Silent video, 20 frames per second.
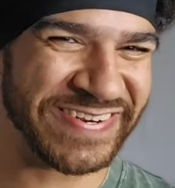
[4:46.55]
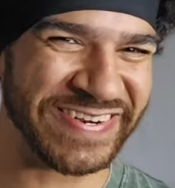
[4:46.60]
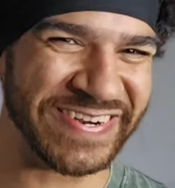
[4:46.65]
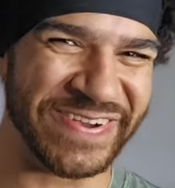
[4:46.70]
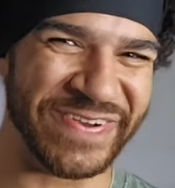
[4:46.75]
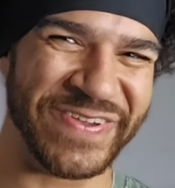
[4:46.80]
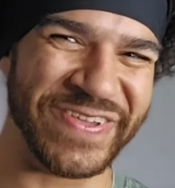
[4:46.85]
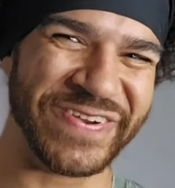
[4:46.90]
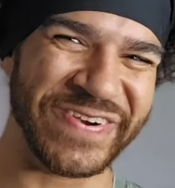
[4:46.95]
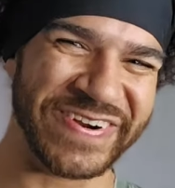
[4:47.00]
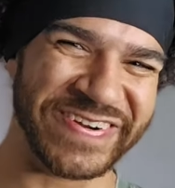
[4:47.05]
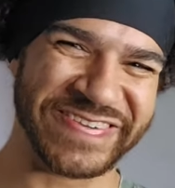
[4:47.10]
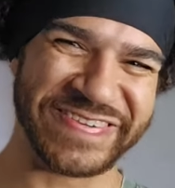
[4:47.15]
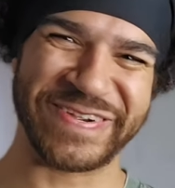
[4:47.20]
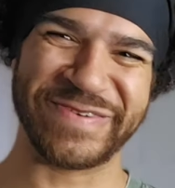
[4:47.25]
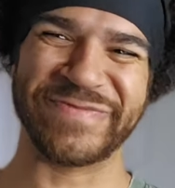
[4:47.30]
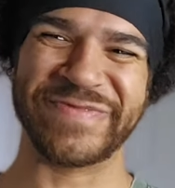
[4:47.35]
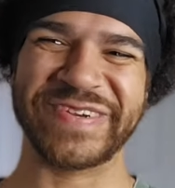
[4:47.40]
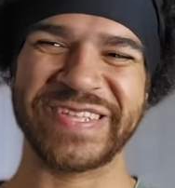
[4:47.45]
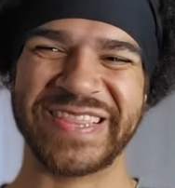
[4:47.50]
if you are
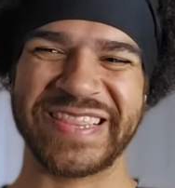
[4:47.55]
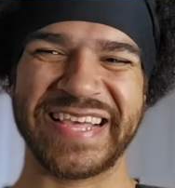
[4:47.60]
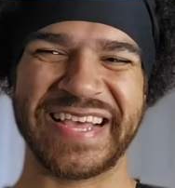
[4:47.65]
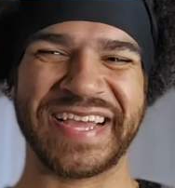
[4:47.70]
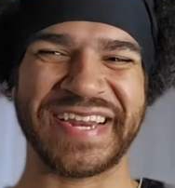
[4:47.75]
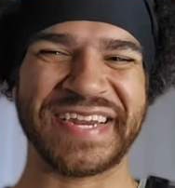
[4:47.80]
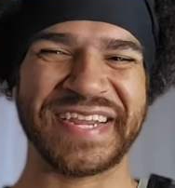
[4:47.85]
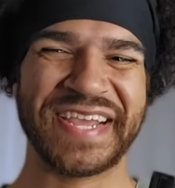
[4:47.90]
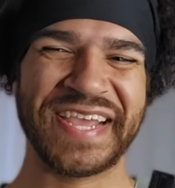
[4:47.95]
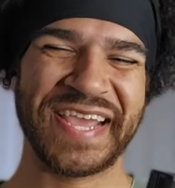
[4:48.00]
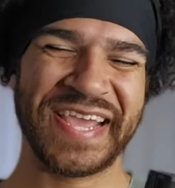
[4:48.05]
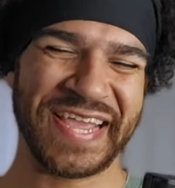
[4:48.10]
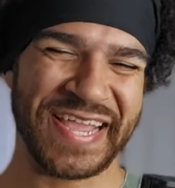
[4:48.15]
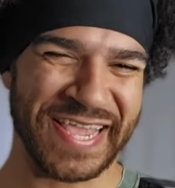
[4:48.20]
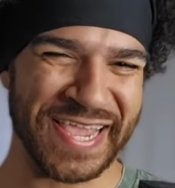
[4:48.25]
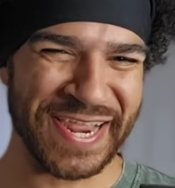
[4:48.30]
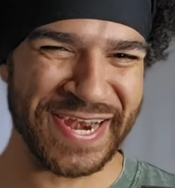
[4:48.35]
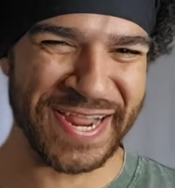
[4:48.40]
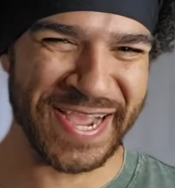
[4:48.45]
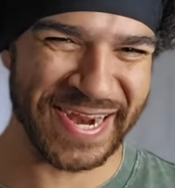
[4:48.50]
someone that
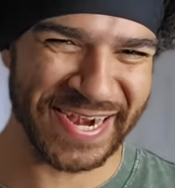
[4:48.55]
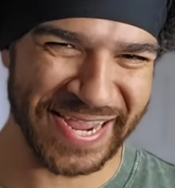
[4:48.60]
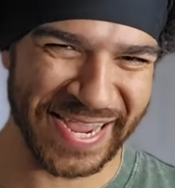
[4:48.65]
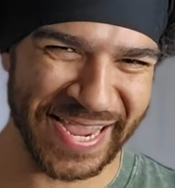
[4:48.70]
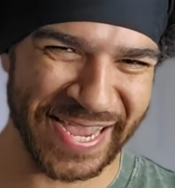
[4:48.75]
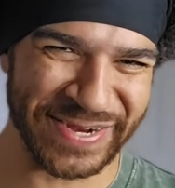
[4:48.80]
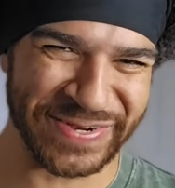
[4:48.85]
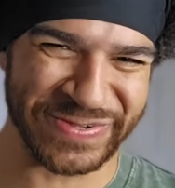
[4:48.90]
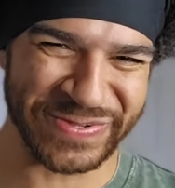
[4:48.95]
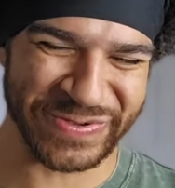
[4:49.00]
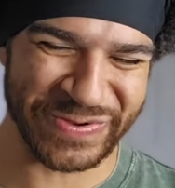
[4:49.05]
cannot handle